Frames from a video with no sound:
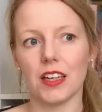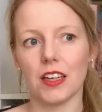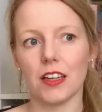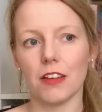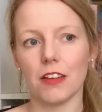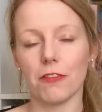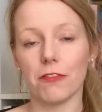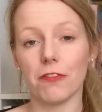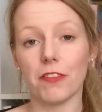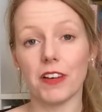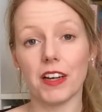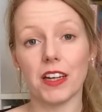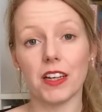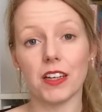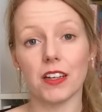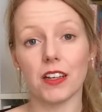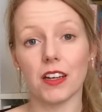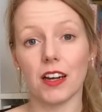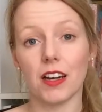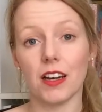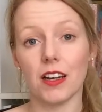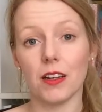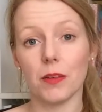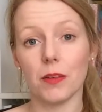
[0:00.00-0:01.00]
a fun
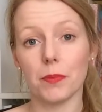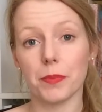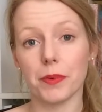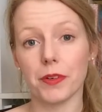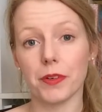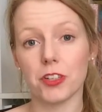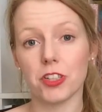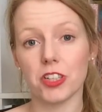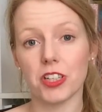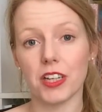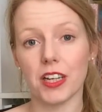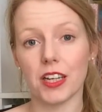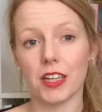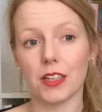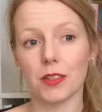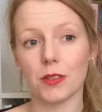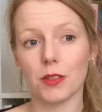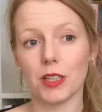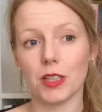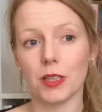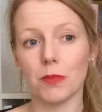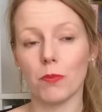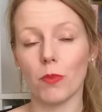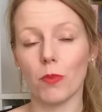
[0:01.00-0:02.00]
color project,
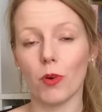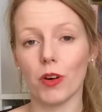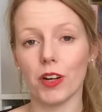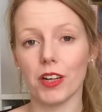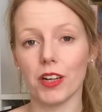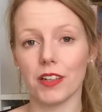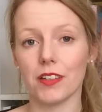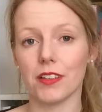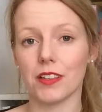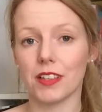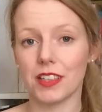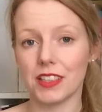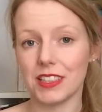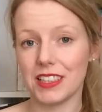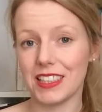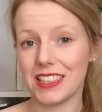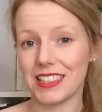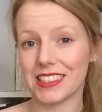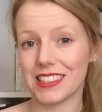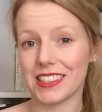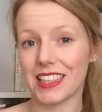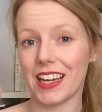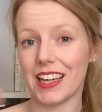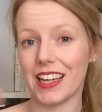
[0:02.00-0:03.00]
a more
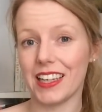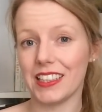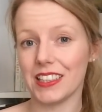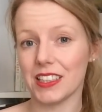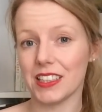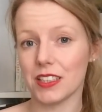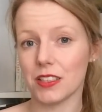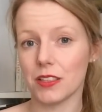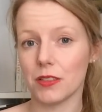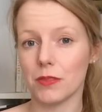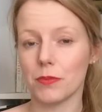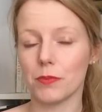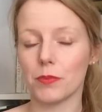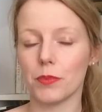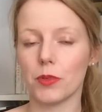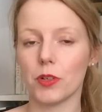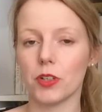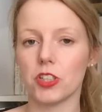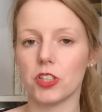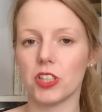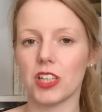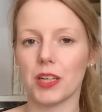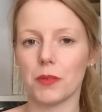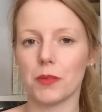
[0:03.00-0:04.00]
designed
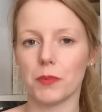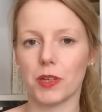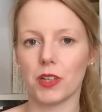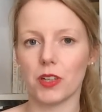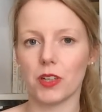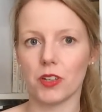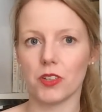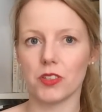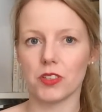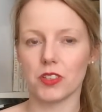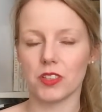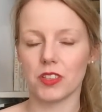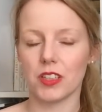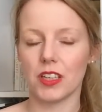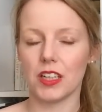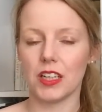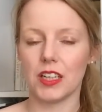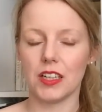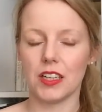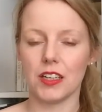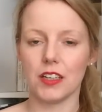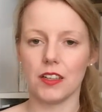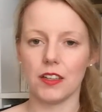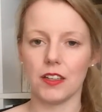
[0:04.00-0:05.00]
project, because
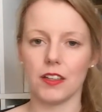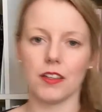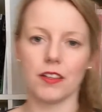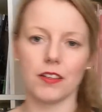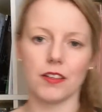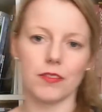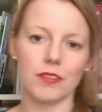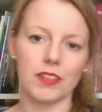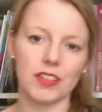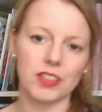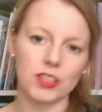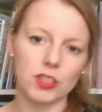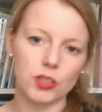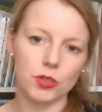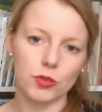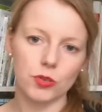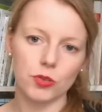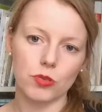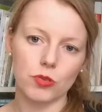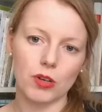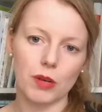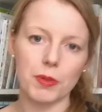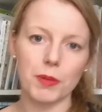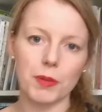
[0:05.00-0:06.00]
2
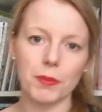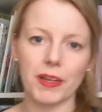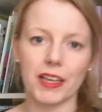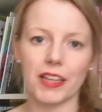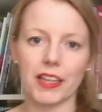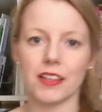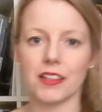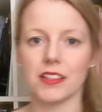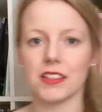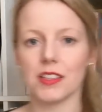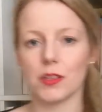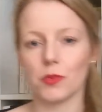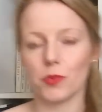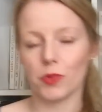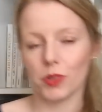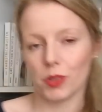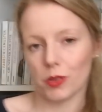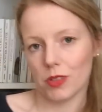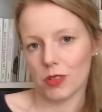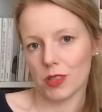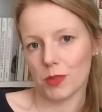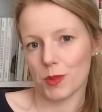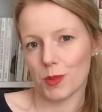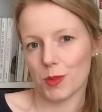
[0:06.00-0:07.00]
scrappy blankets and 1
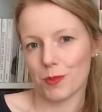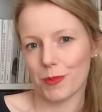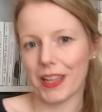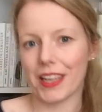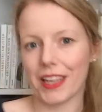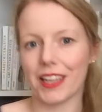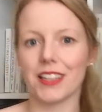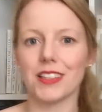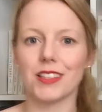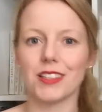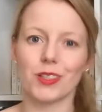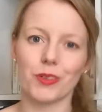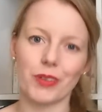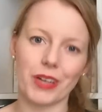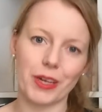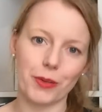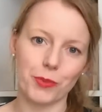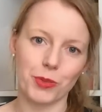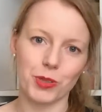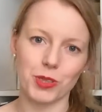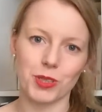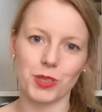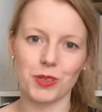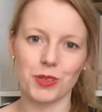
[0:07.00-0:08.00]
Christmas blanket, so I
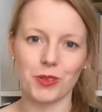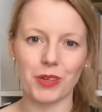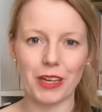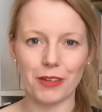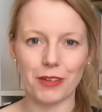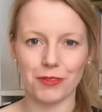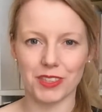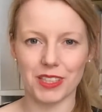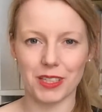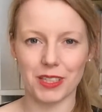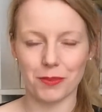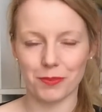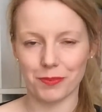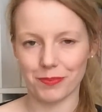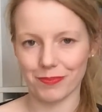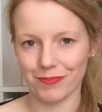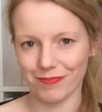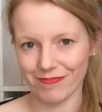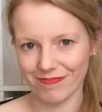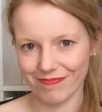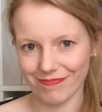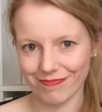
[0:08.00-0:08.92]
wanted to have some